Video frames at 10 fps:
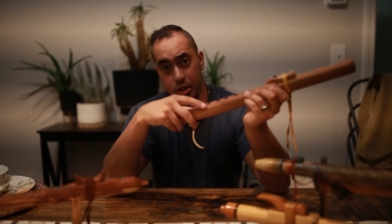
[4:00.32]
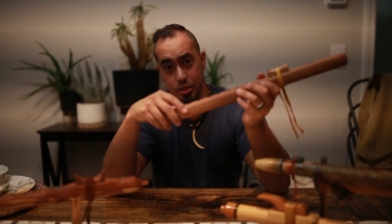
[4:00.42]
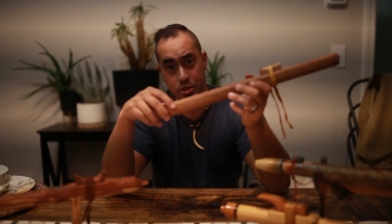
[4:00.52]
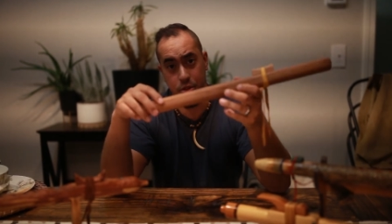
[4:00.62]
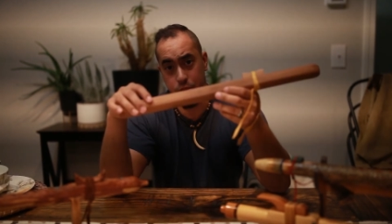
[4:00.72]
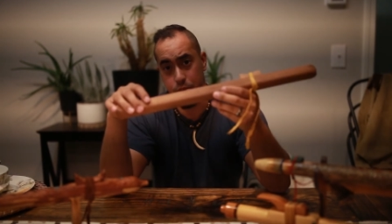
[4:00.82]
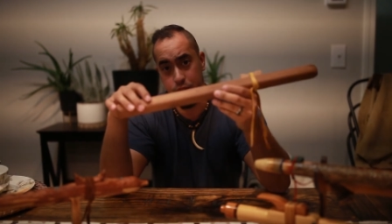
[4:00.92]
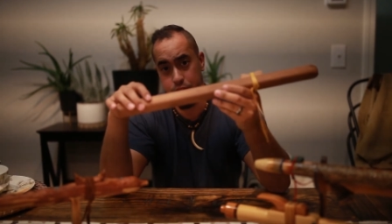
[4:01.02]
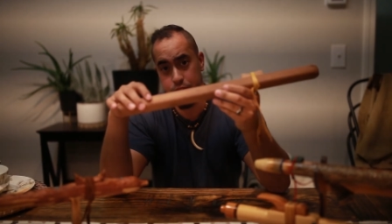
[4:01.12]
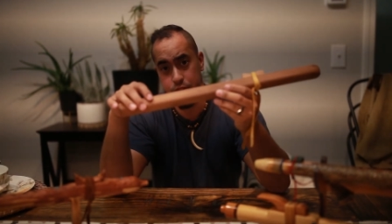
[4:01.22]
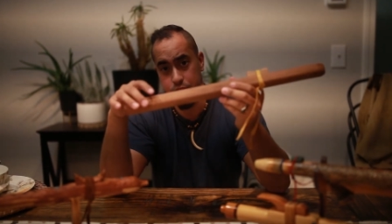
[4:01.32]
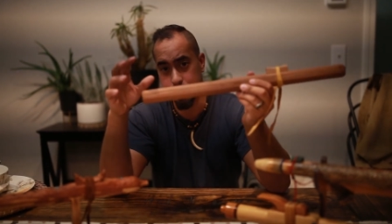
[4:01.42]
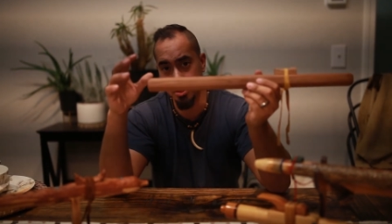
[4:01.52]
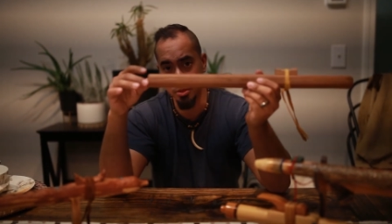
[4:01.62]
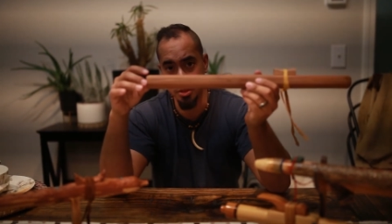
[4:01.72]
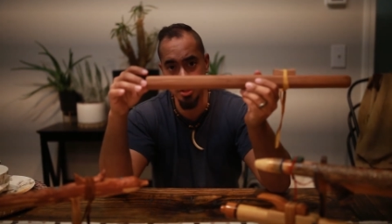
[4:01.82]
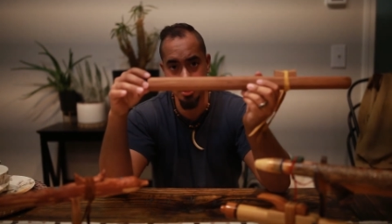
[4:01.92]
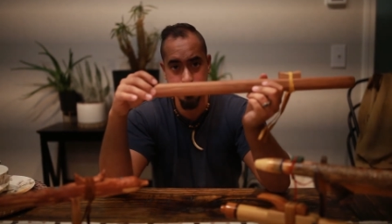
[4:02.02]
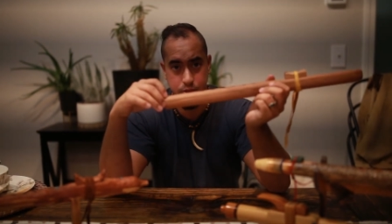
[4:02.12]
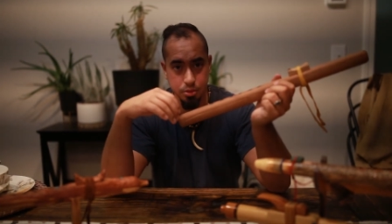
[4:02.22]
I started with. I started with this
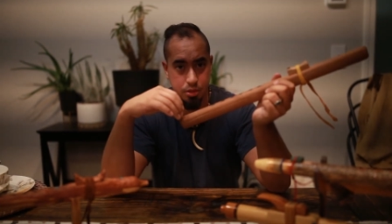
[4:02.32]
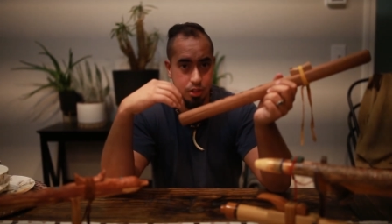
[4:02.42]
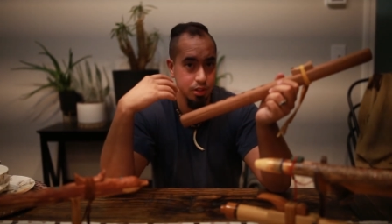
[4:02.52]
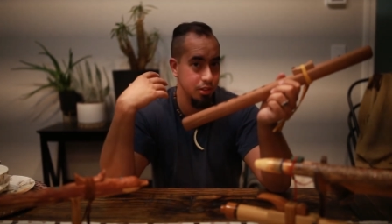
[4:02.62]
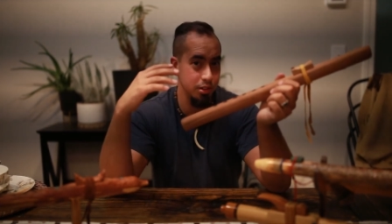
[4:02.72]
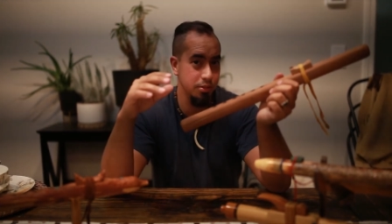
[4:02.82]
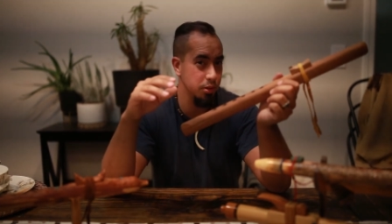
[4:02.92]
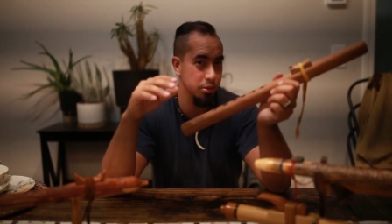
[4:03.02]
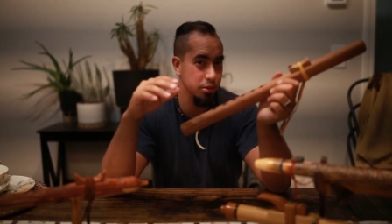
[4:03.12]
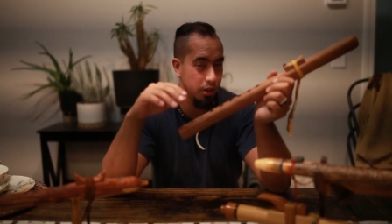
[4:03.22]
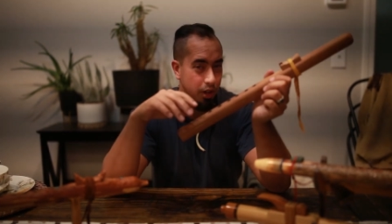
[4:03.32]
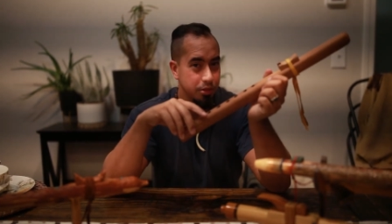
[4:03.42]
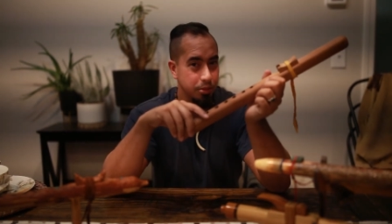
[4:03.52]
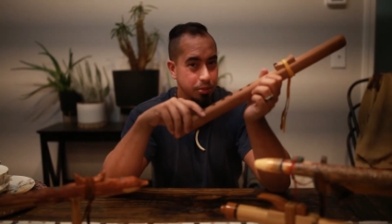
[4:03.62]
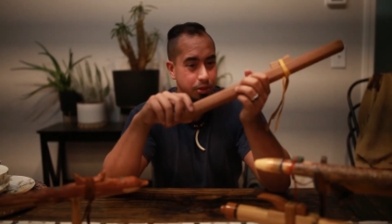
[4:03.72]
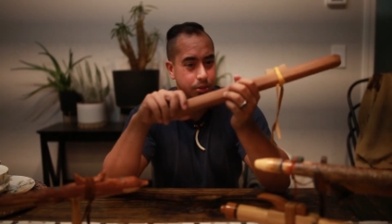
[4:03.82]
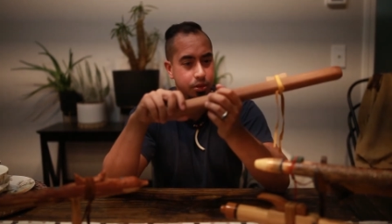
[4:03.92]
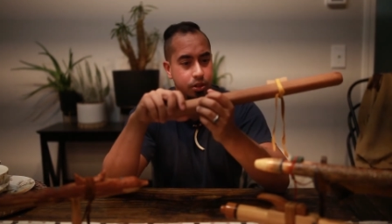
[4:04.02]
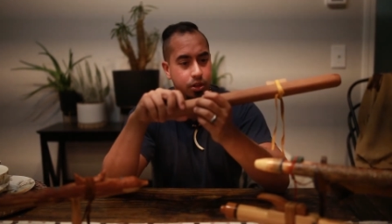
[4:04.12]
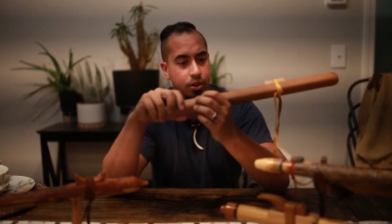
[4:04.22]
flute. These flutes are awesome though.
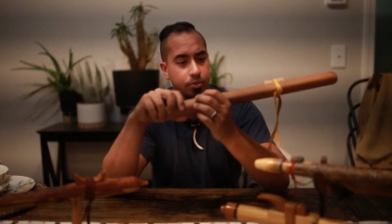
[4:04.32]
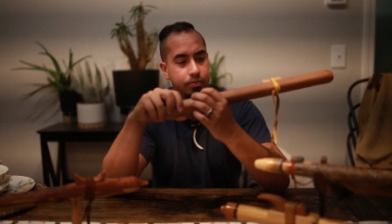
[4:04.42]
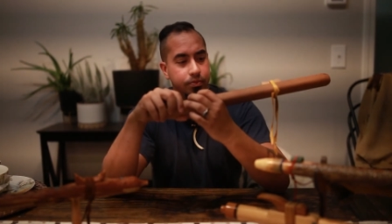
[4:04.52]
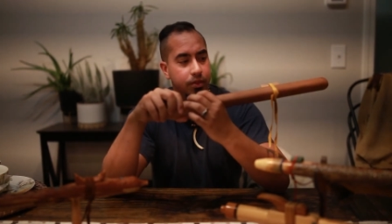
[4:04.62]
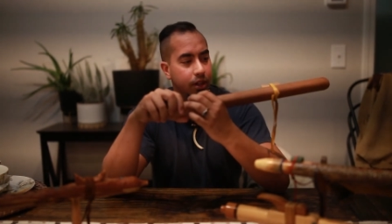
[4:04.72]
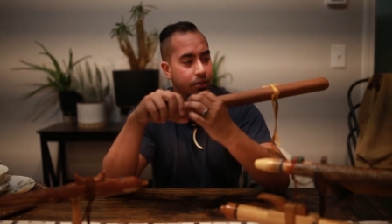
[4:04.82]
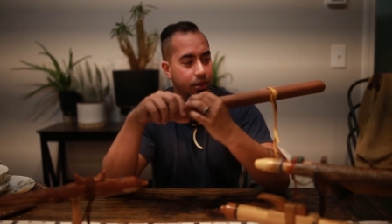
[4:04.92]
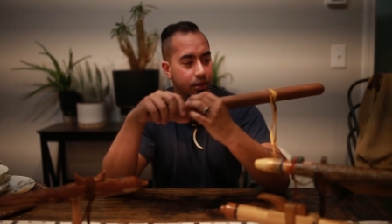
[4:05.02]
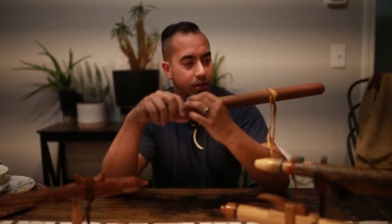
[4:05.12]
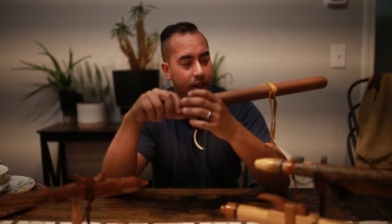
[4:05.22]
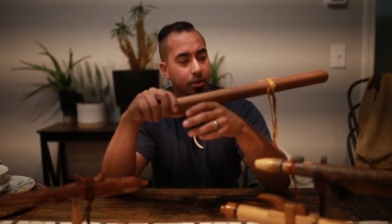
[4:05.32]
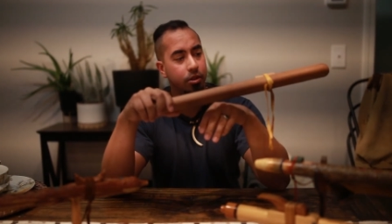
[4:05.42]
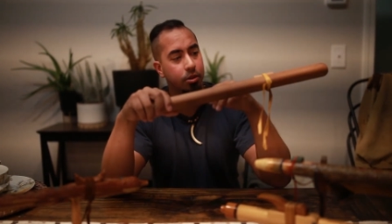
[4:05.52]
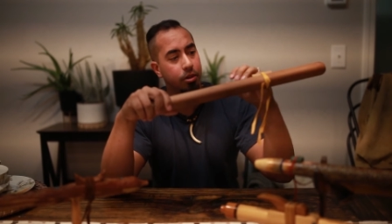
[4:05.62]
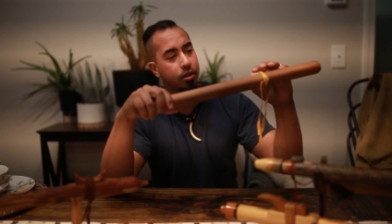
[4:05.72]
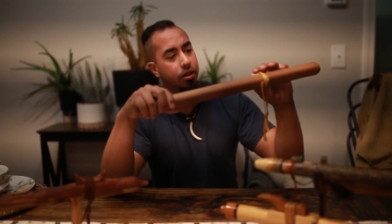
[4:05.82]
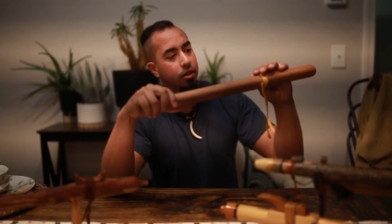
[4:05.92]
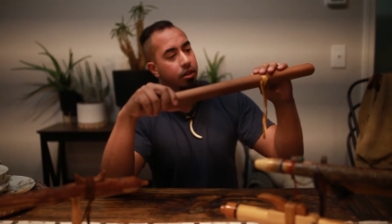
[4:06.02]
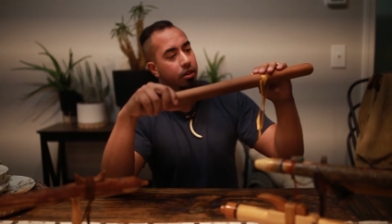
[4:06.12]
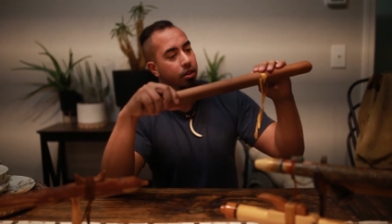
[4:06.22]
They have a good sound to it,
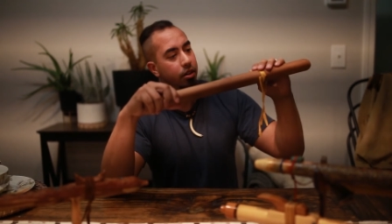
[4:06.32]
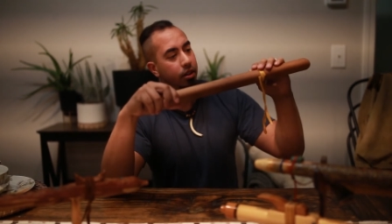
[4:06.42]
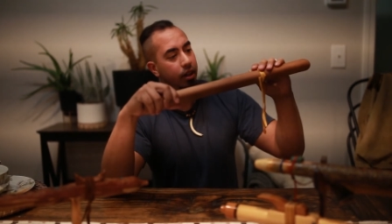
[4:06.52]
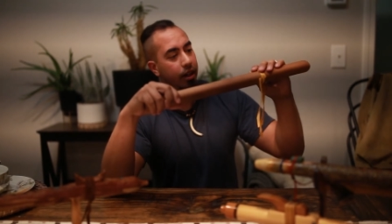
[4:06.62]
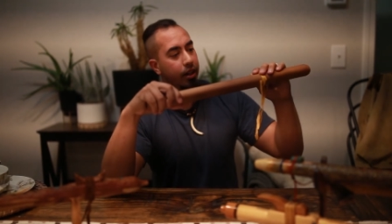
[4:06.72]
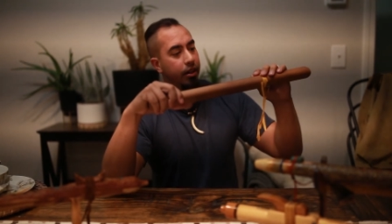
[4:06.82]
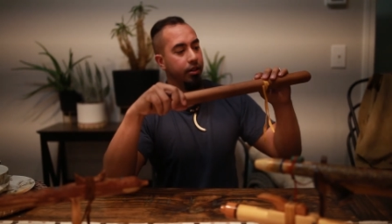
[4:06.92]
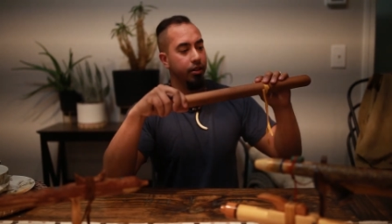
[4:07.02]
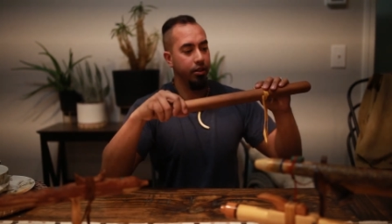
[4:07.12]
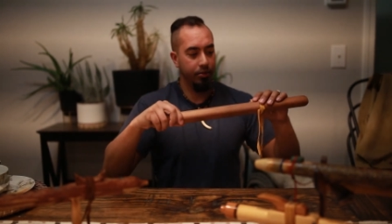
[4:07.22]
and